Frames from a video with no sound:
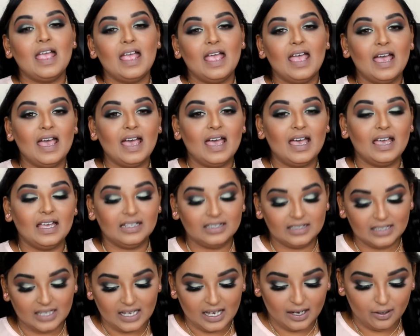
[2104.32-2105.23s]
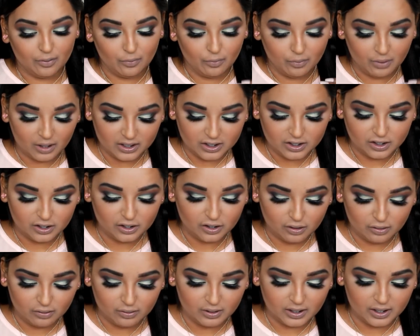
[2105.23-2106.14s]
And I wanted to
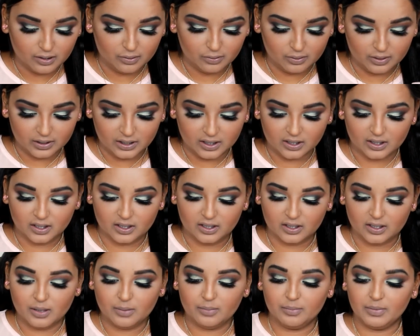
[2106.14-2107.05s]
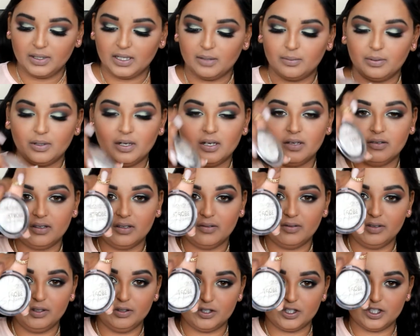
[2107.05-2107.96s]
go in with the Makeup
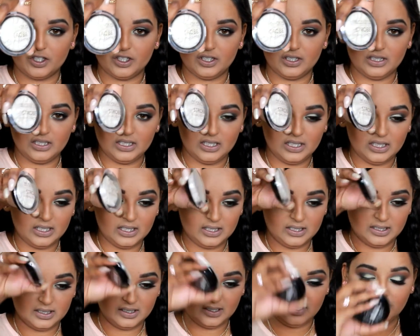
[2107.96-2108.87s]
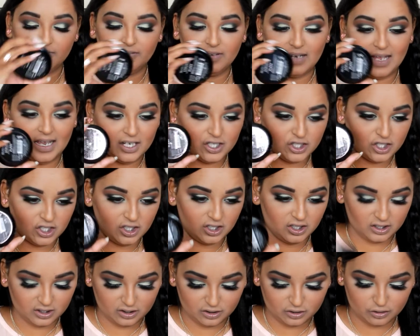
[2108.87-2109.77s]
Revolution in the Flash
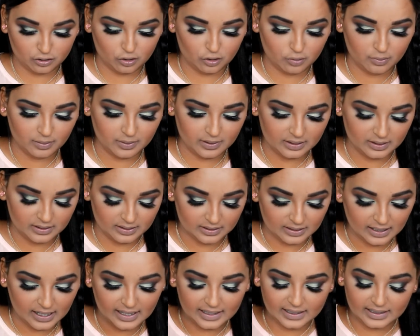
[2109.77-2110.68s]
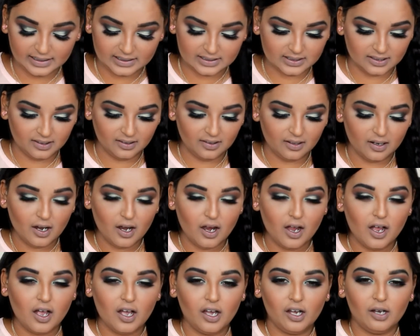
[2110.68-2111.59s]
in the strobe highlighter
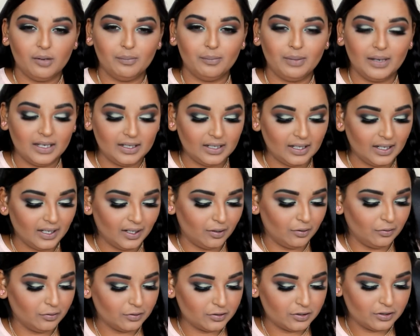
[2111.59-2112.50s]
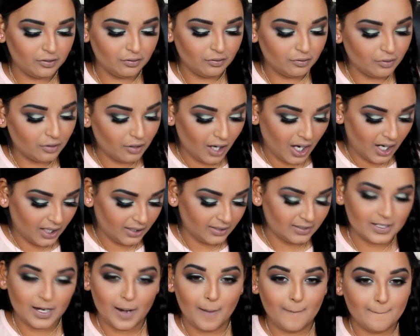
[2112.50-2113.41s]
but I also
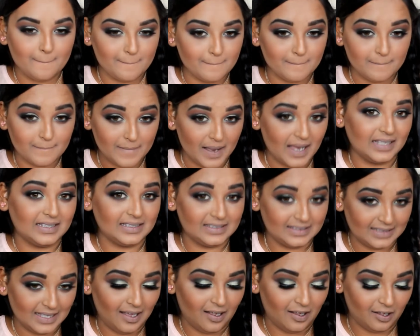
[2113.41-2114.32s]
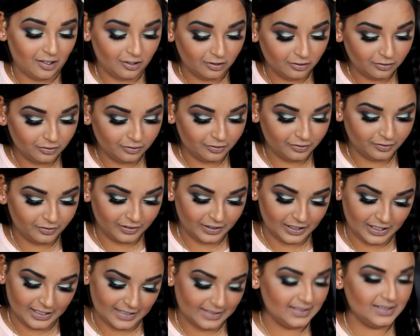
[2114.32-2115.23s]
got myself
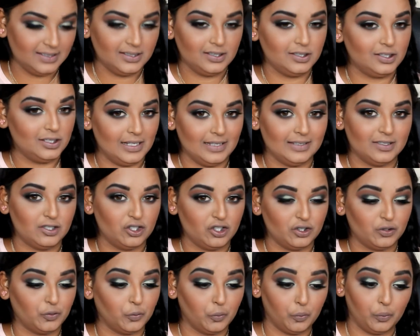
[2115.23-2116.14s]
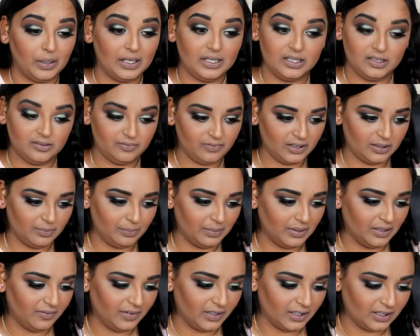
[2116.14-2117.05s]
yes let's just wait for the
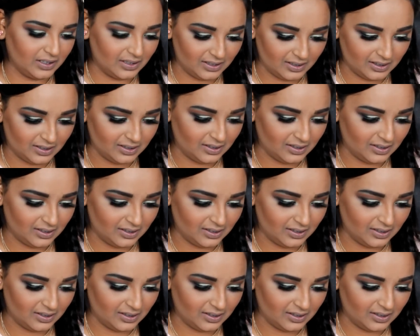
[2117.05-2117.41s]
perfect